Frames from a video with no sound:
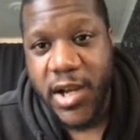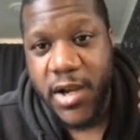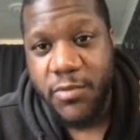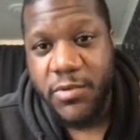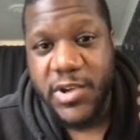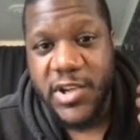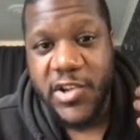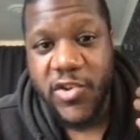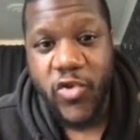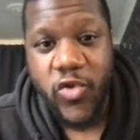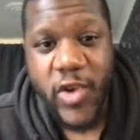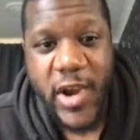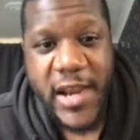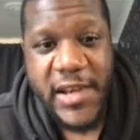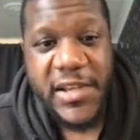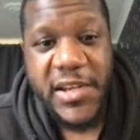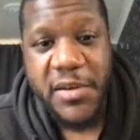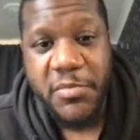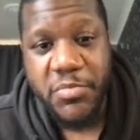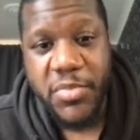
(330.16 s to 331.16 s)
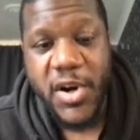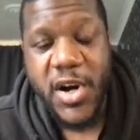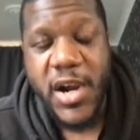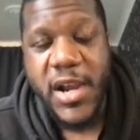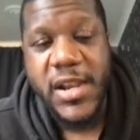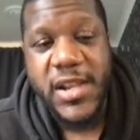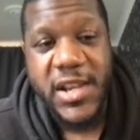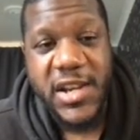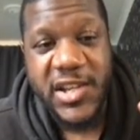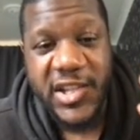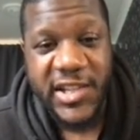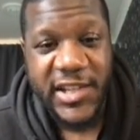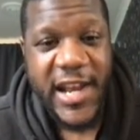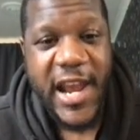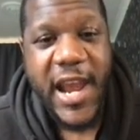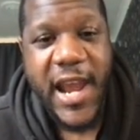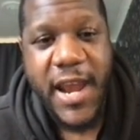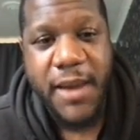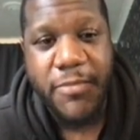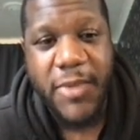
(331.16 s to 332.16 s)
which is created by the
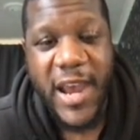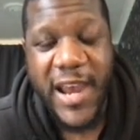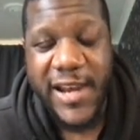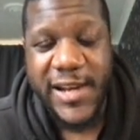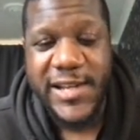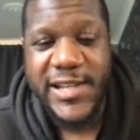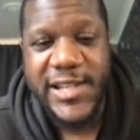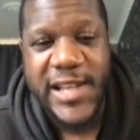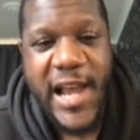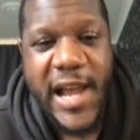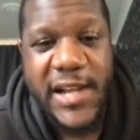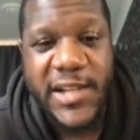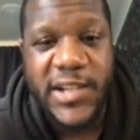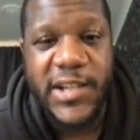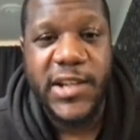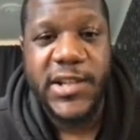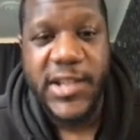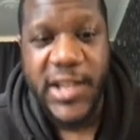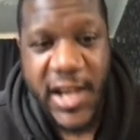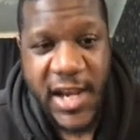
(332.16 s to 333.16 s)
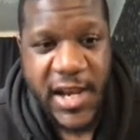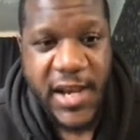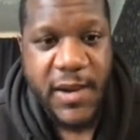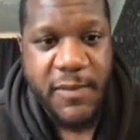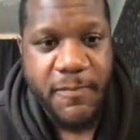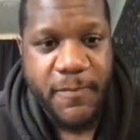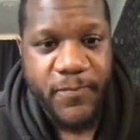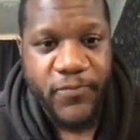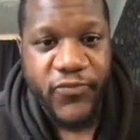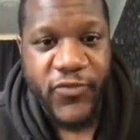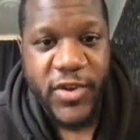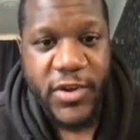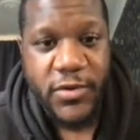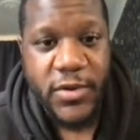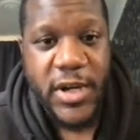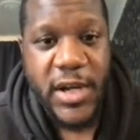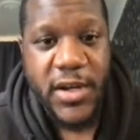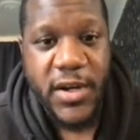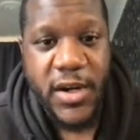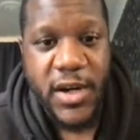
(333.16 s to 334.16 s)
same exact team
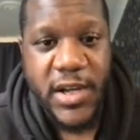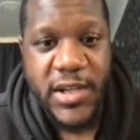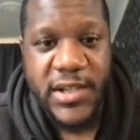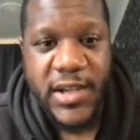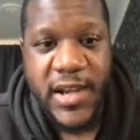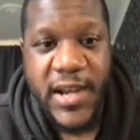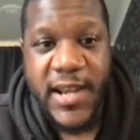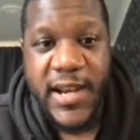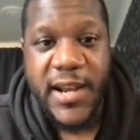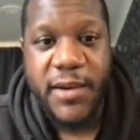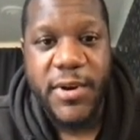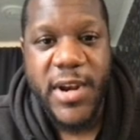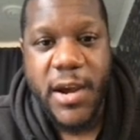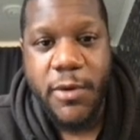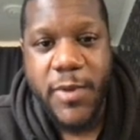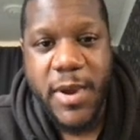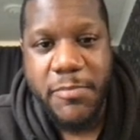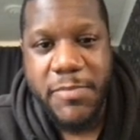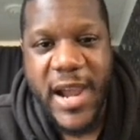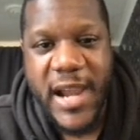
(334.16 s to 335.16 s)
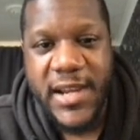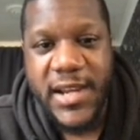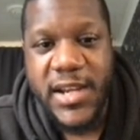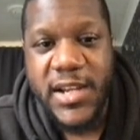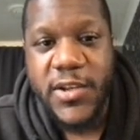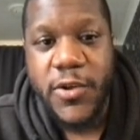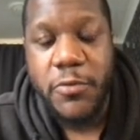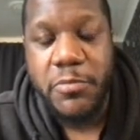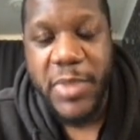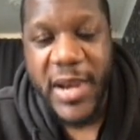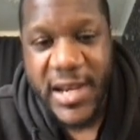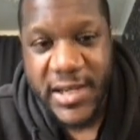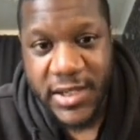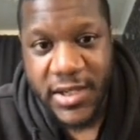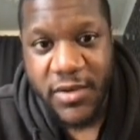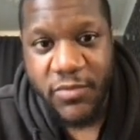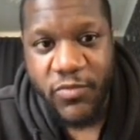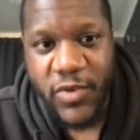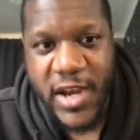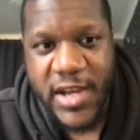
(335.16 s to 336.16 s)
Alright guys, now when I went back into
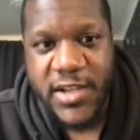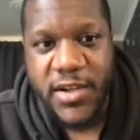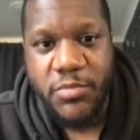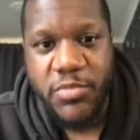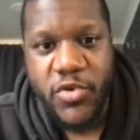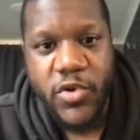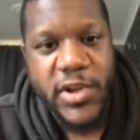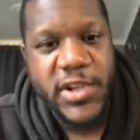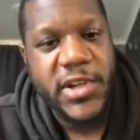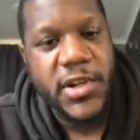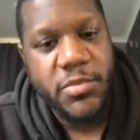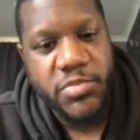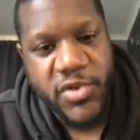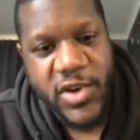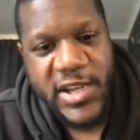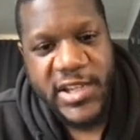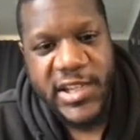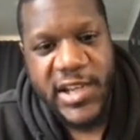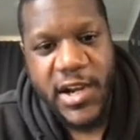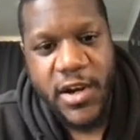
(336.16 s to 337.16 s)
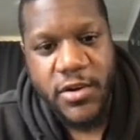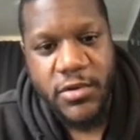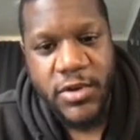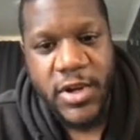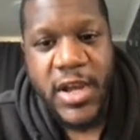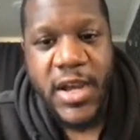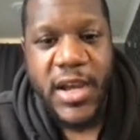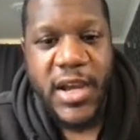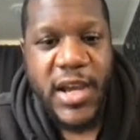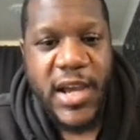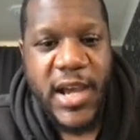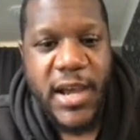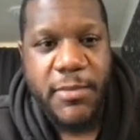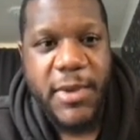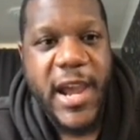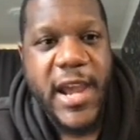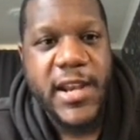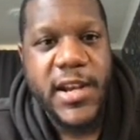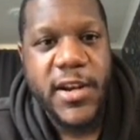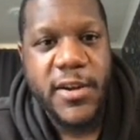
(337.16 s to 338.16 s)
Piston Race, I bought into the pre-sale, um,
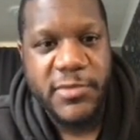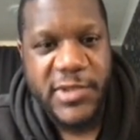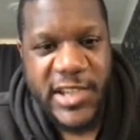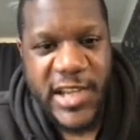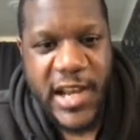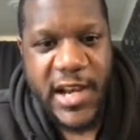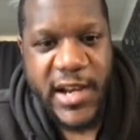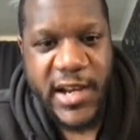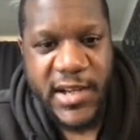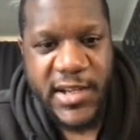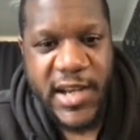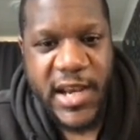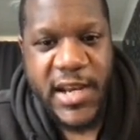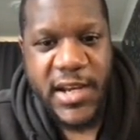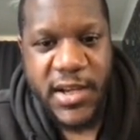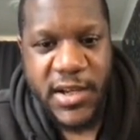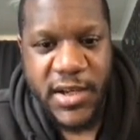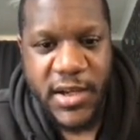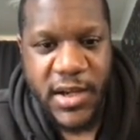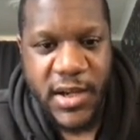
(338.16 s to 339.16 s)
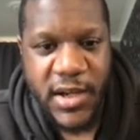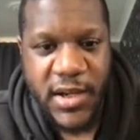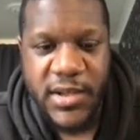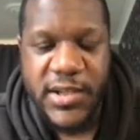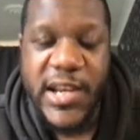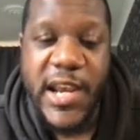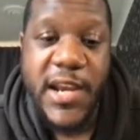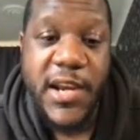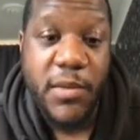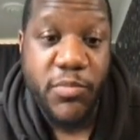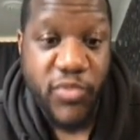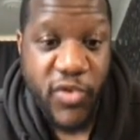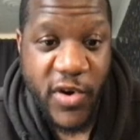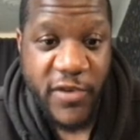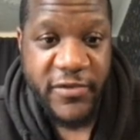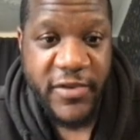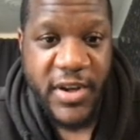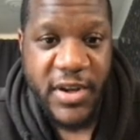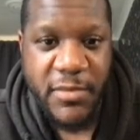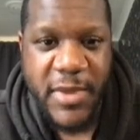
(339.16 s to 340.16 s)
I ended up selling, taking uh, taking
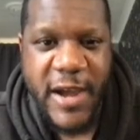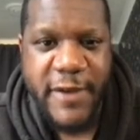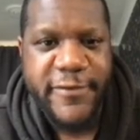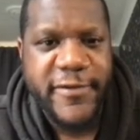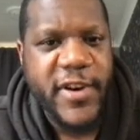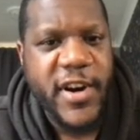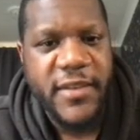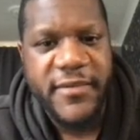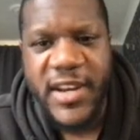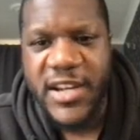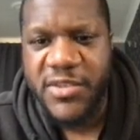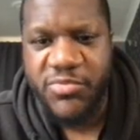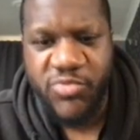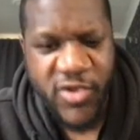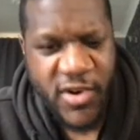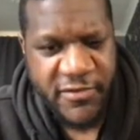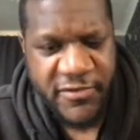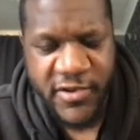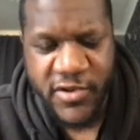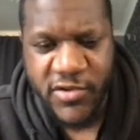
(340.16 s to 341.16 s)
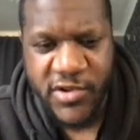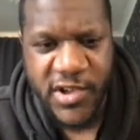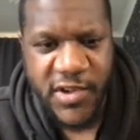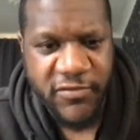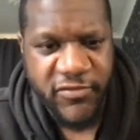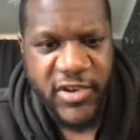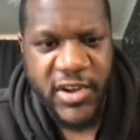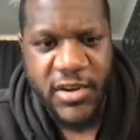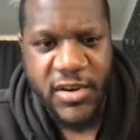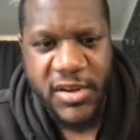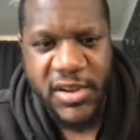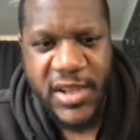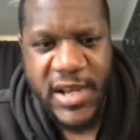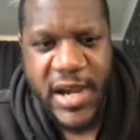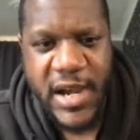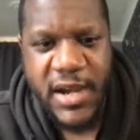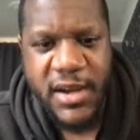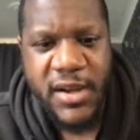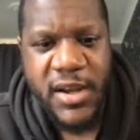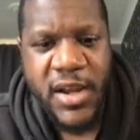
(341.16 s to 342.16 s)
profit, about 5x profit or something like
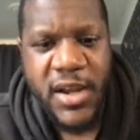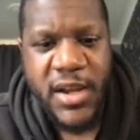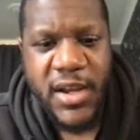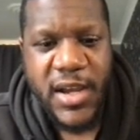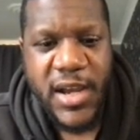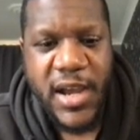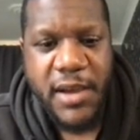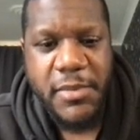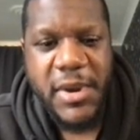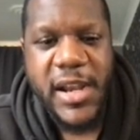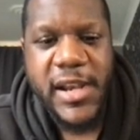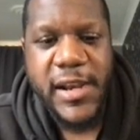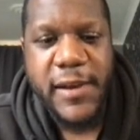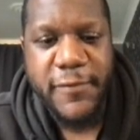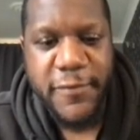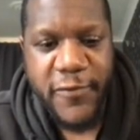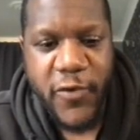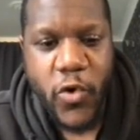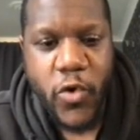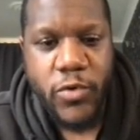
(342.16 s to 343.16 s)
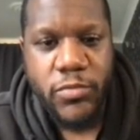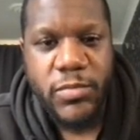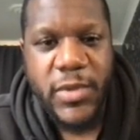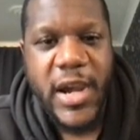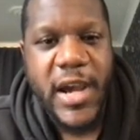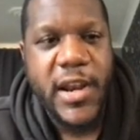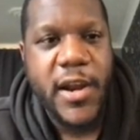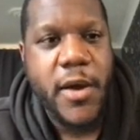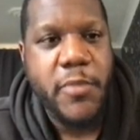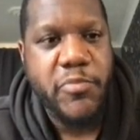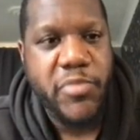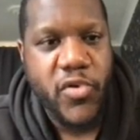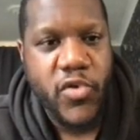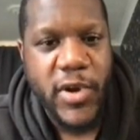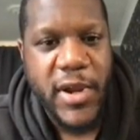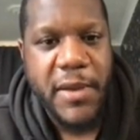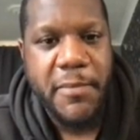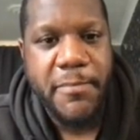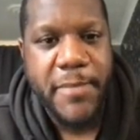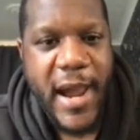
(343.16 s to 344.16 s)
that. Um, it did fall and I bought
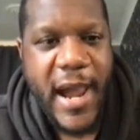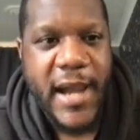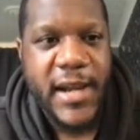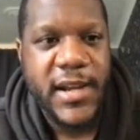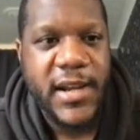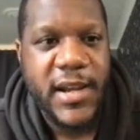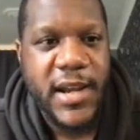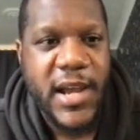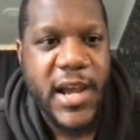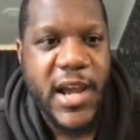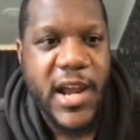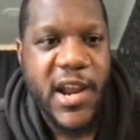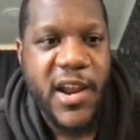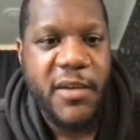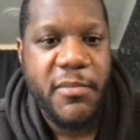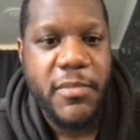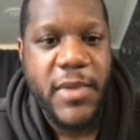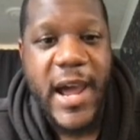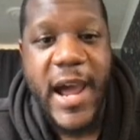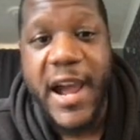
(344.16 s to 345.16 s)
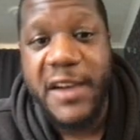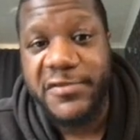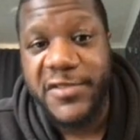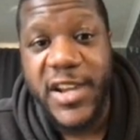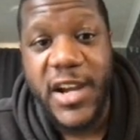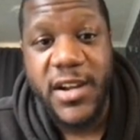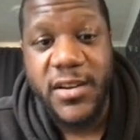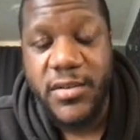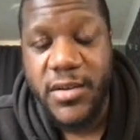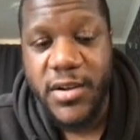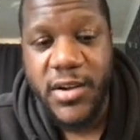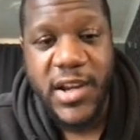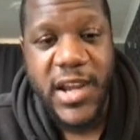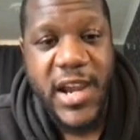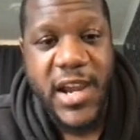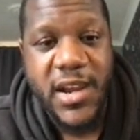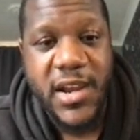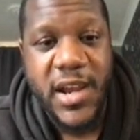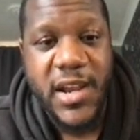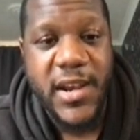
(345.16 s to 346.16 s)
it back um, after,
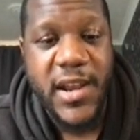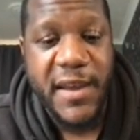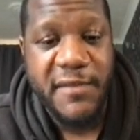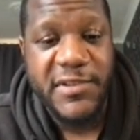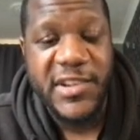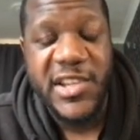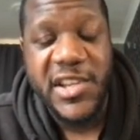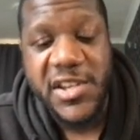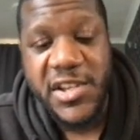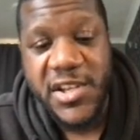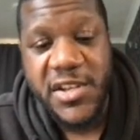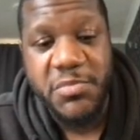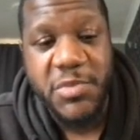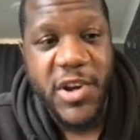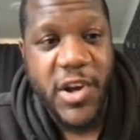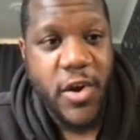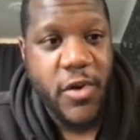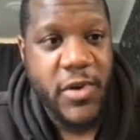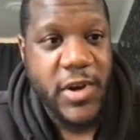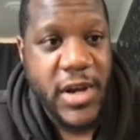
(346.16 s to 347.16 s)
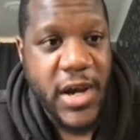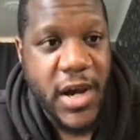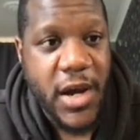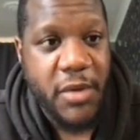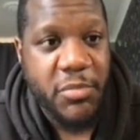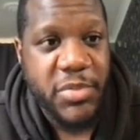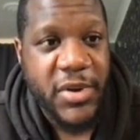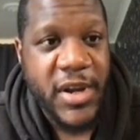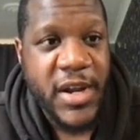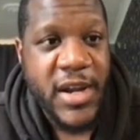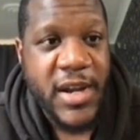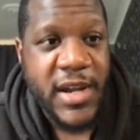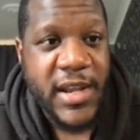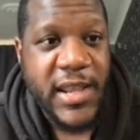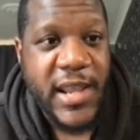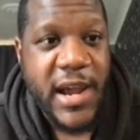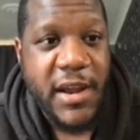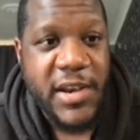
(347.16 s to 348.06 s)
okay? And ever since it's been going up. Now